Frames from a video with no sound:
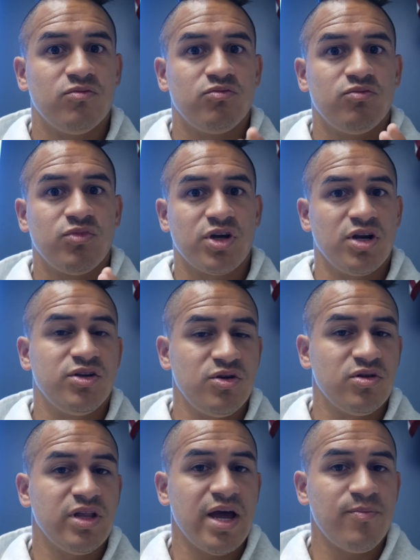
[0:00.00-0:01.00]
we're going to do
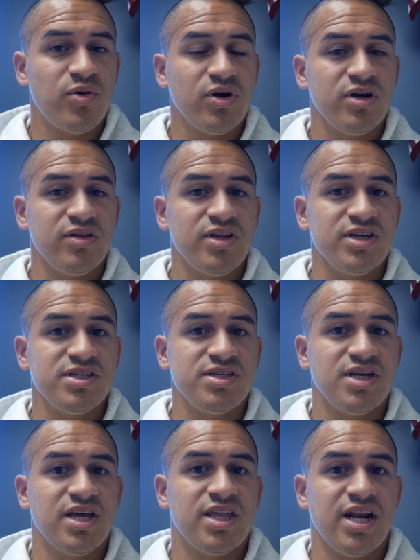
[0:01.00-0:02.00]
the lab part of this,
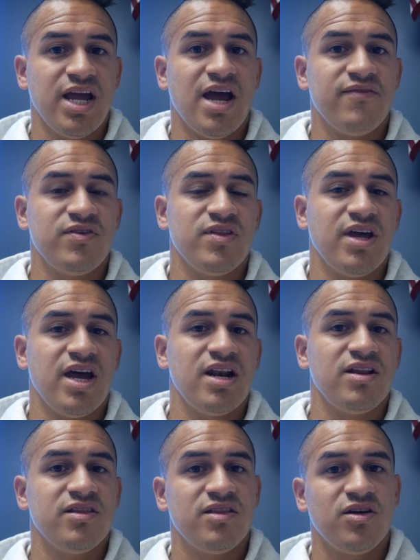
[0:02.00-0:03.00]
and then after
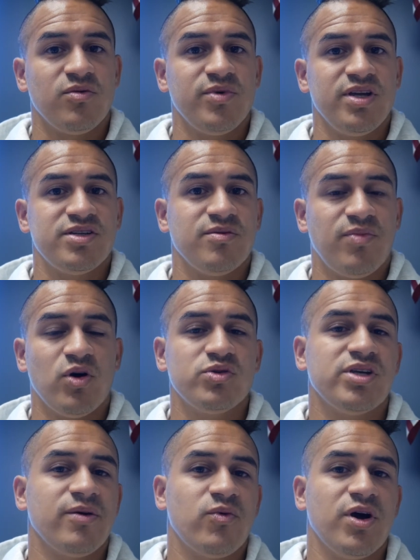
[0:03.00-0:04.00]
that, there'll be some
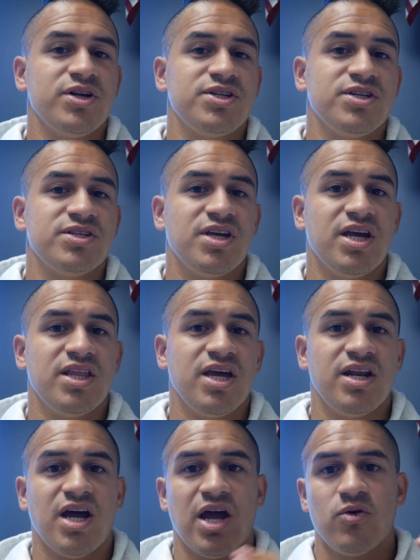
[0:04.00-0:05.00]
post-lab questions, and
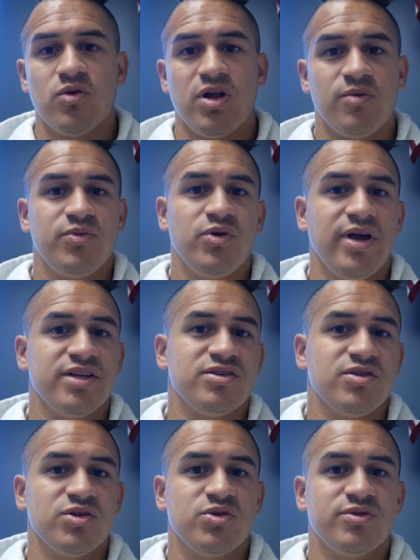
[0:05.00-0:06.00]
then I will help you answer
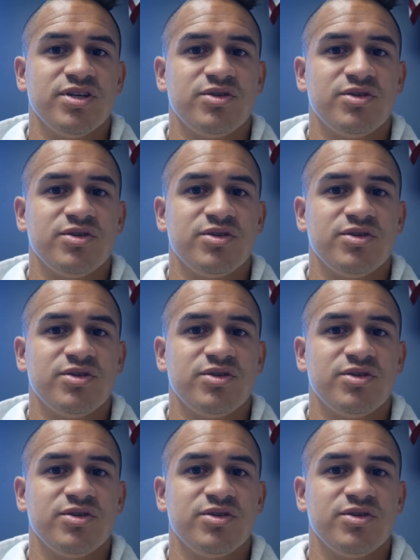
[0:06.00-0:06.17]
those ones as